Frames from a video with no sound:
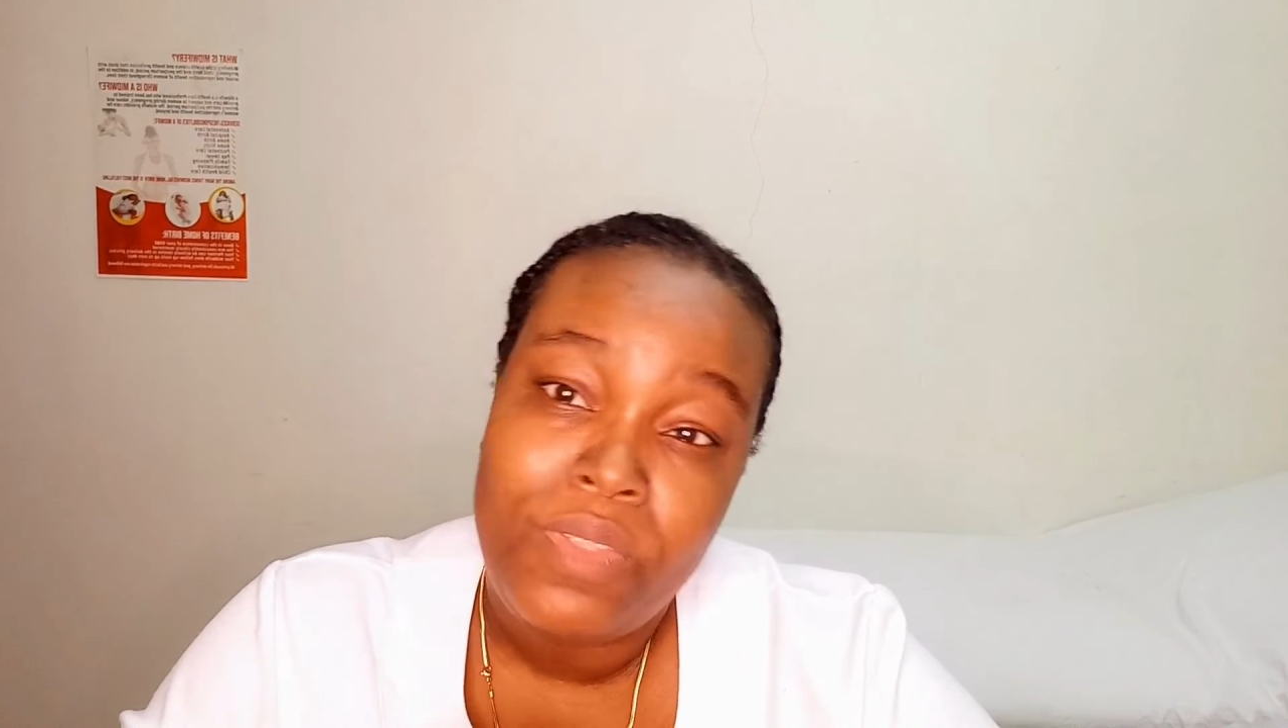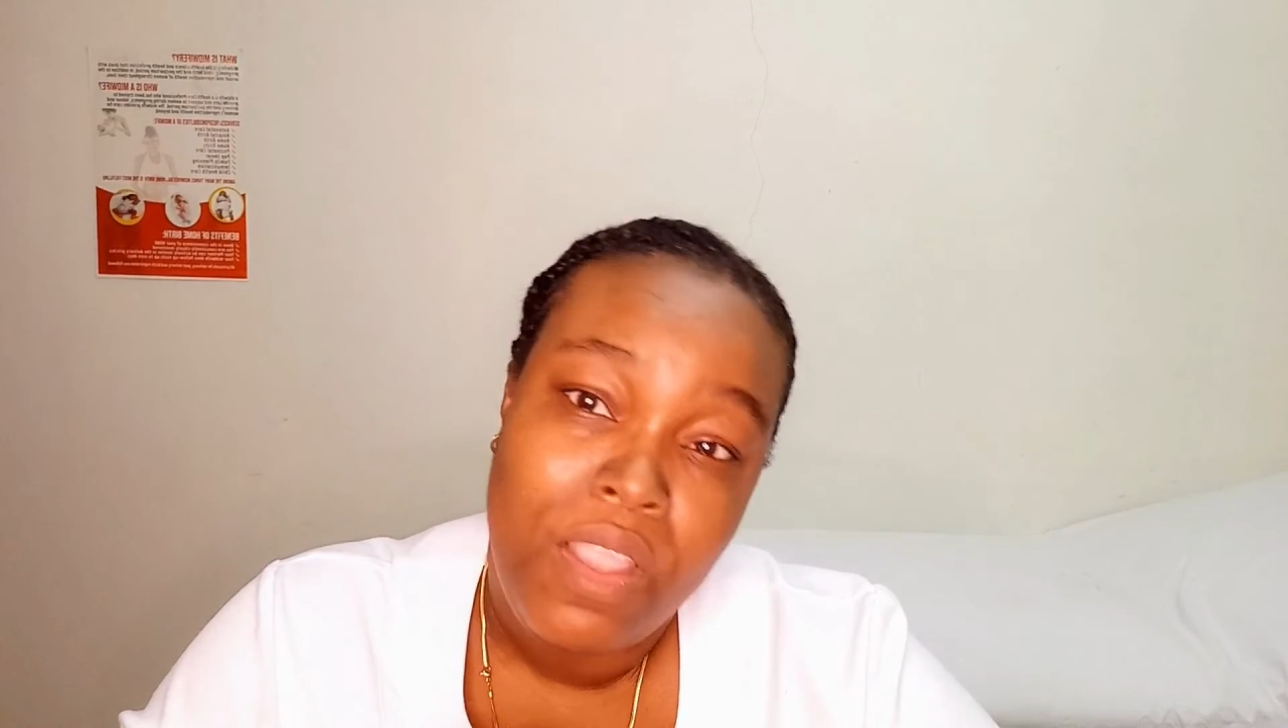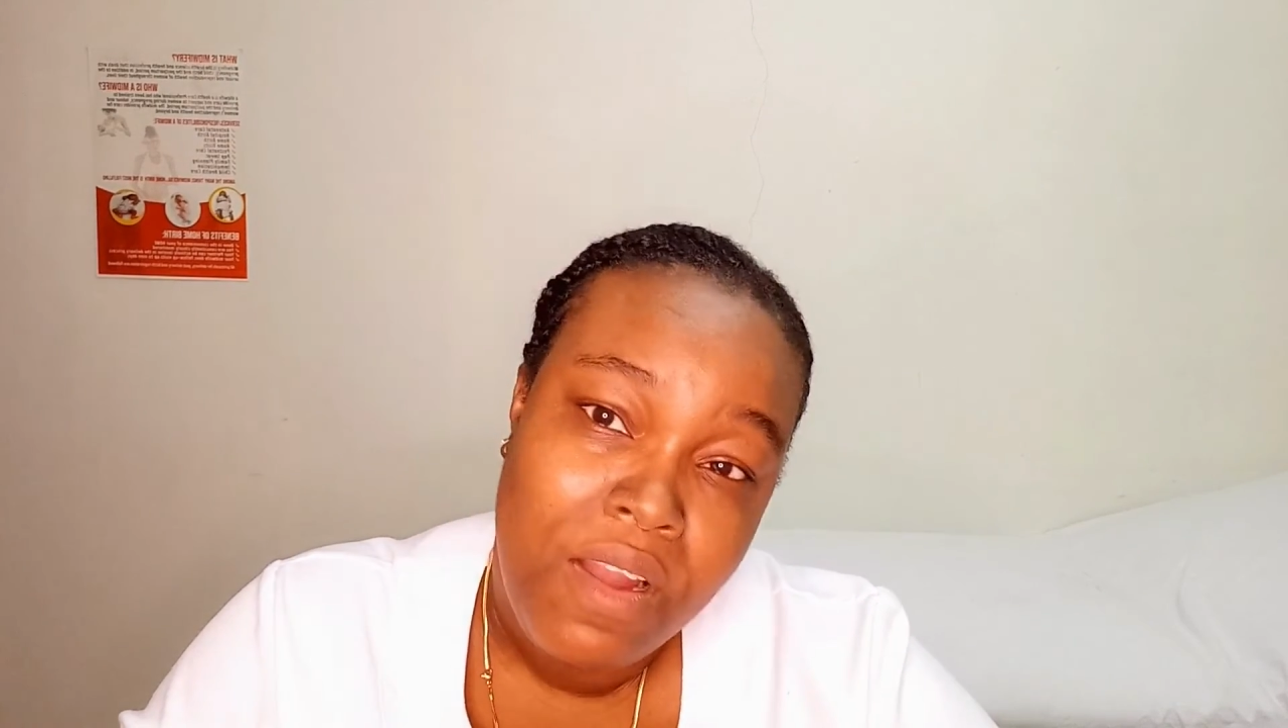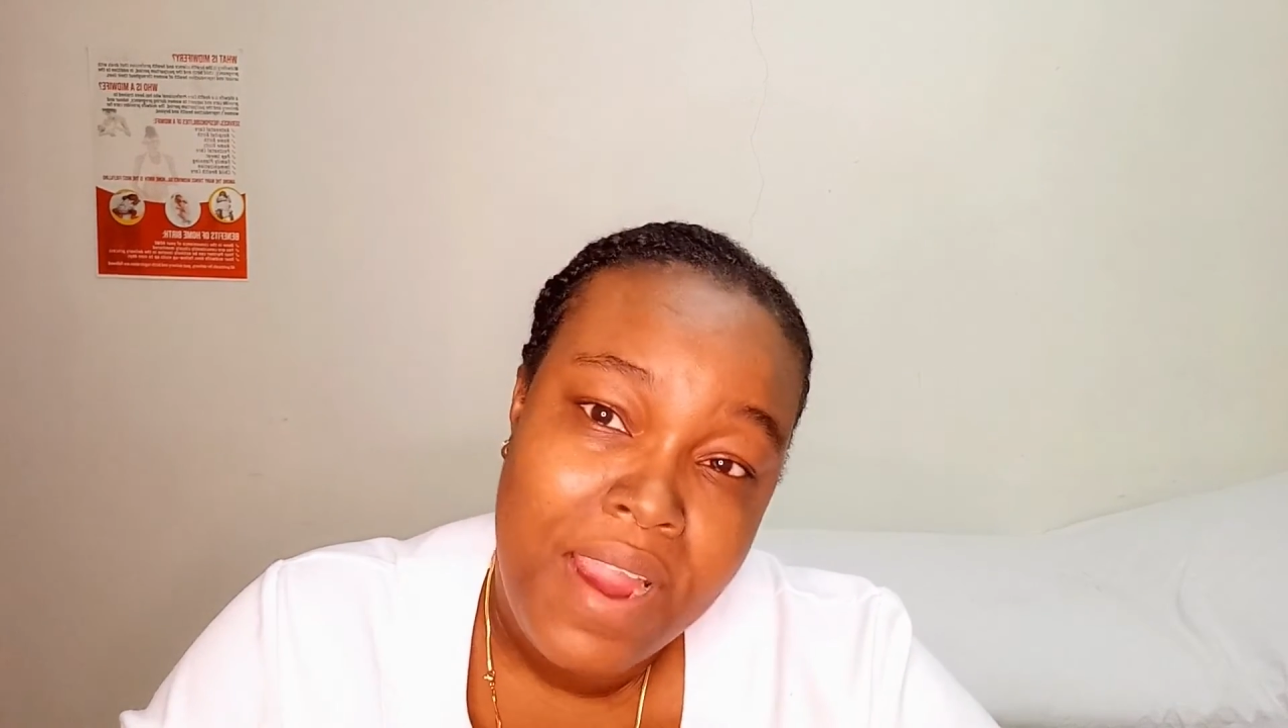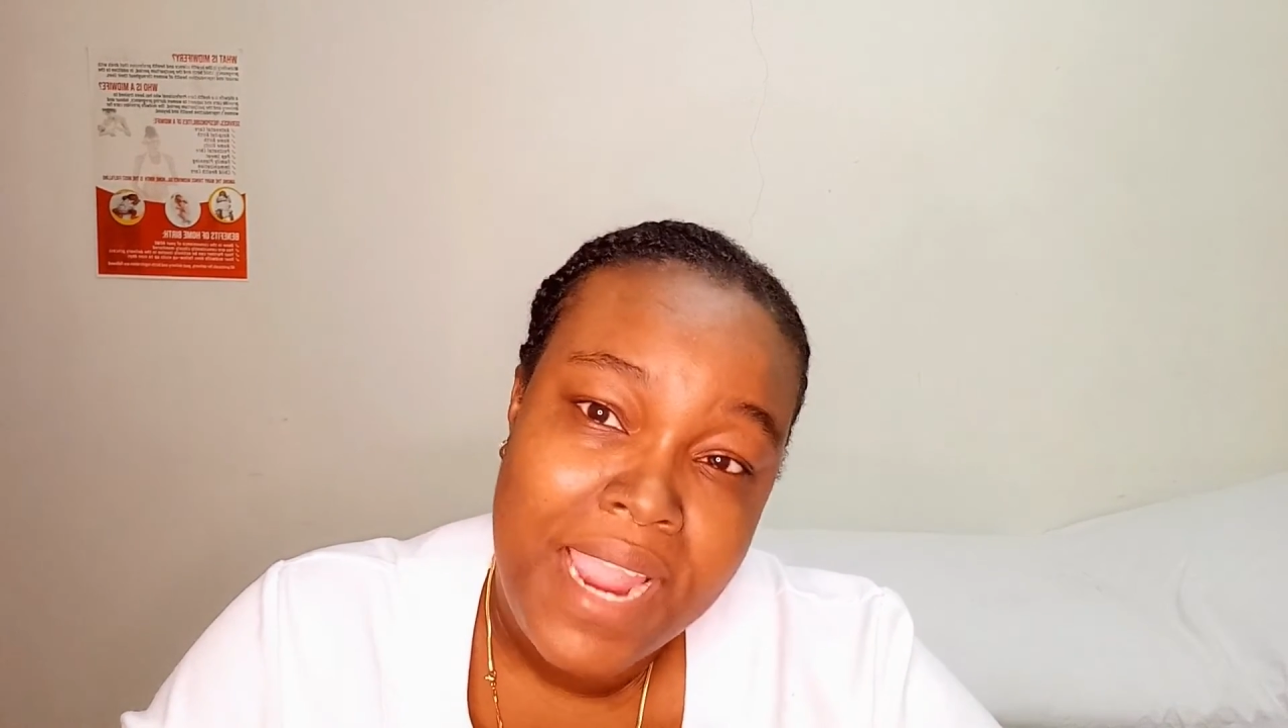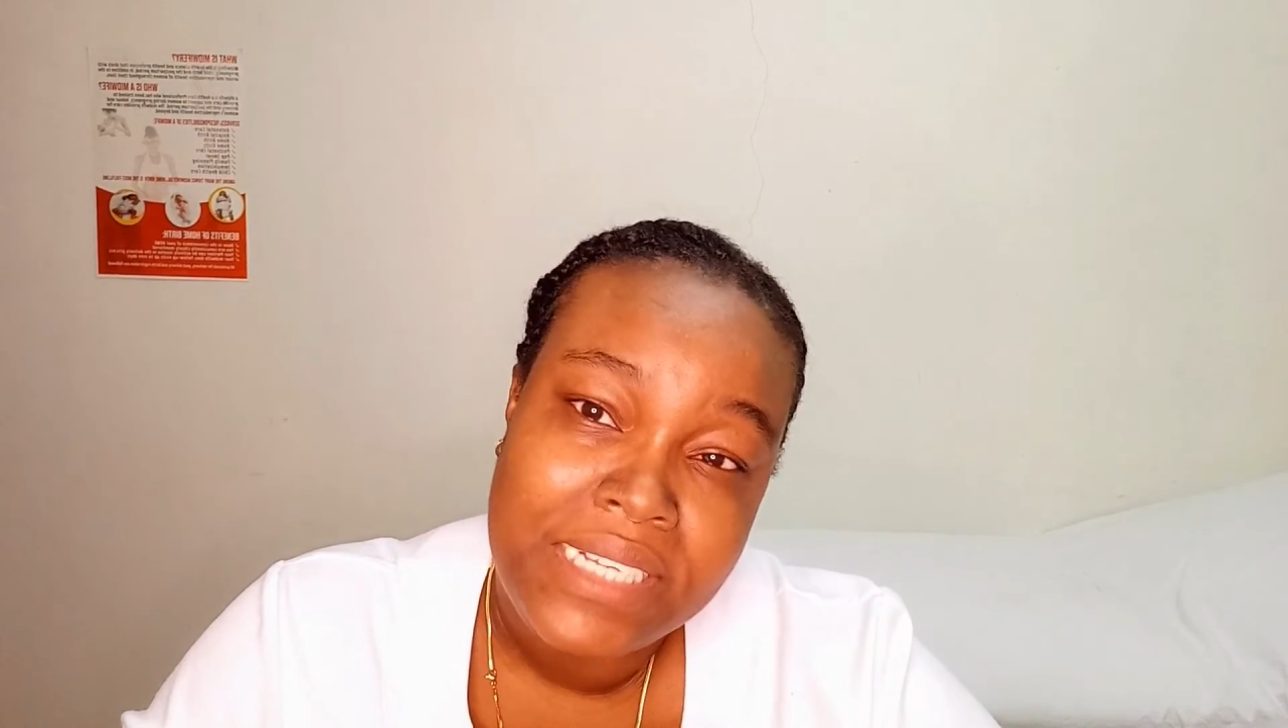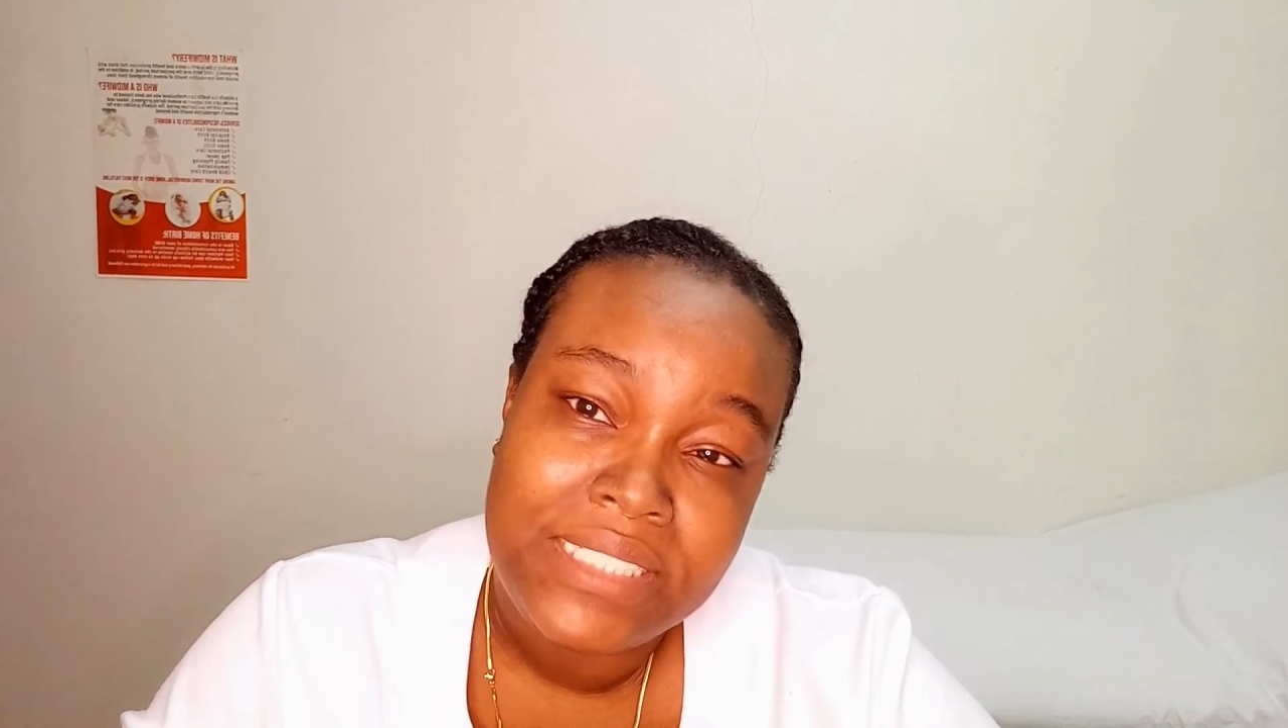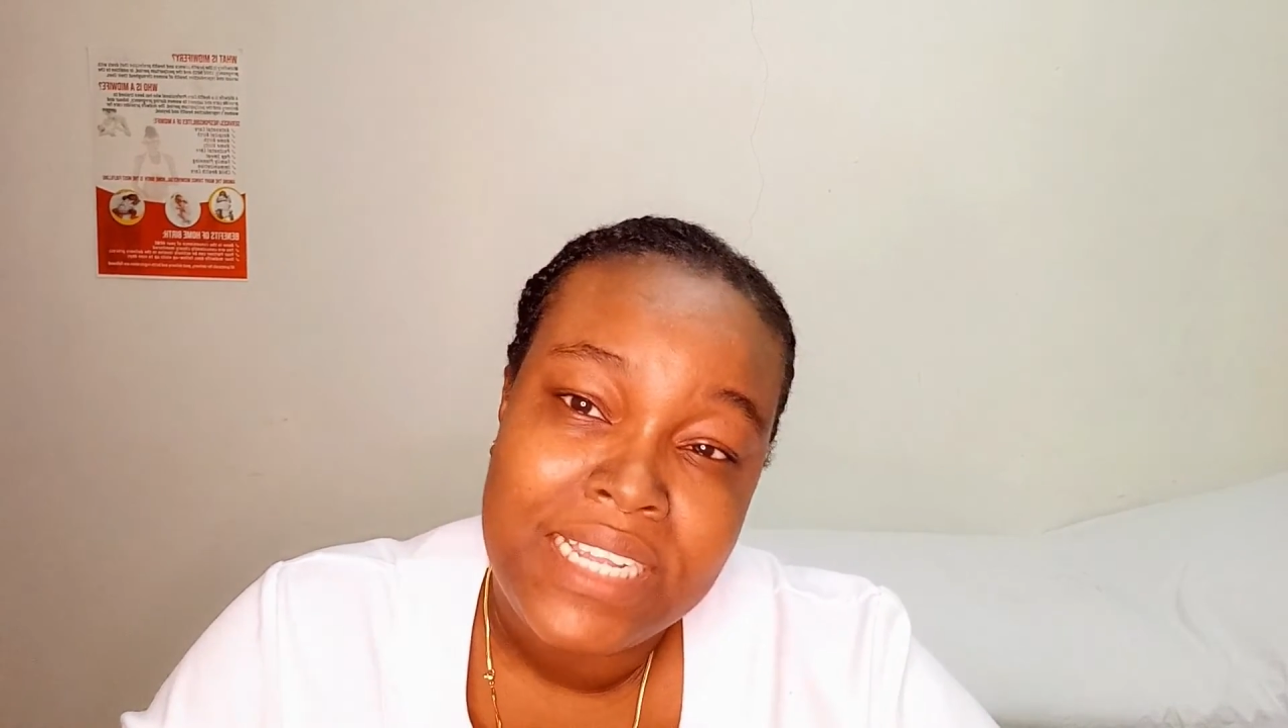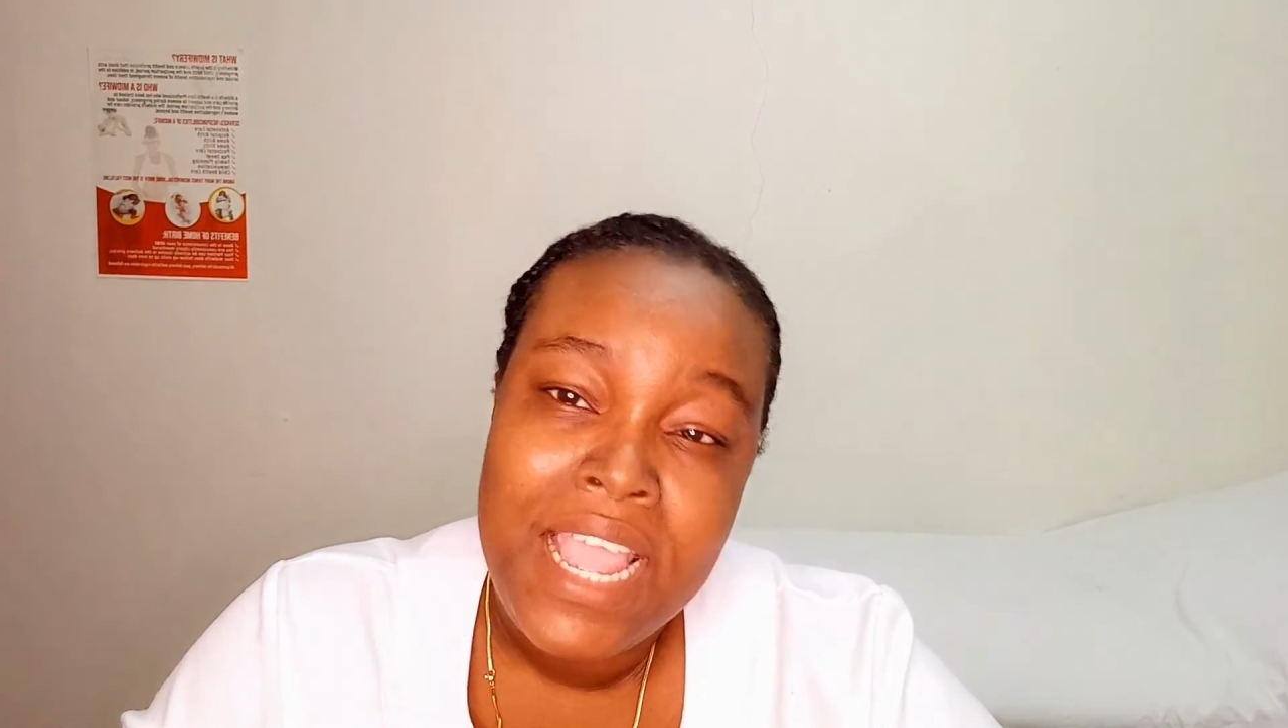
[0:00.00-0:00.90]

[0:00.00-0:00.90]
All right?